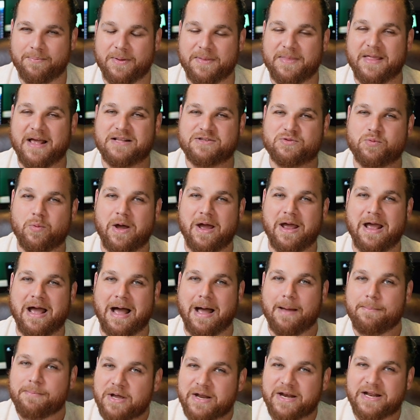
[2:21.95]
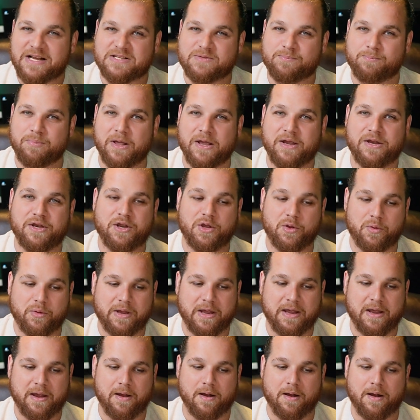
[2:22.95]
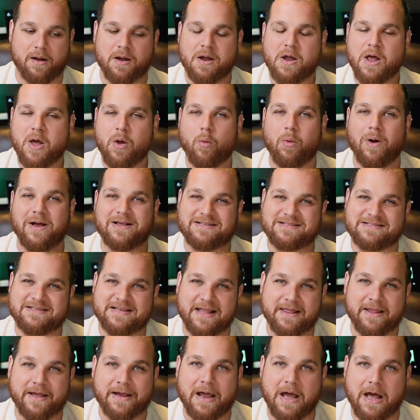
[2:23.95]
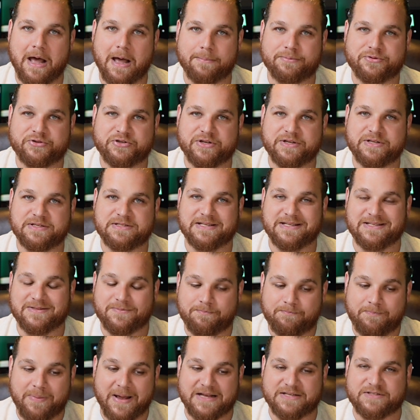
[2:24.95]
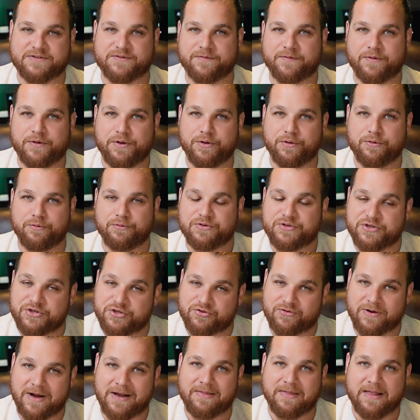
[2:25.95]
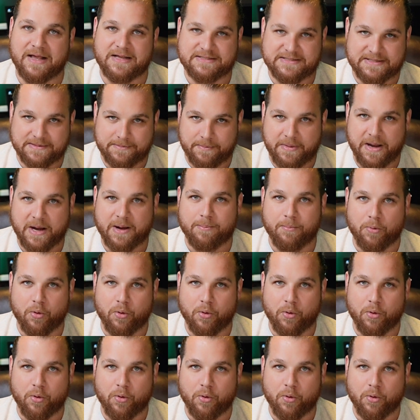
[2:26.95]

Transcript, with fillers: But that's why I'm going to explain to you here why selling options is best for you to trade less and make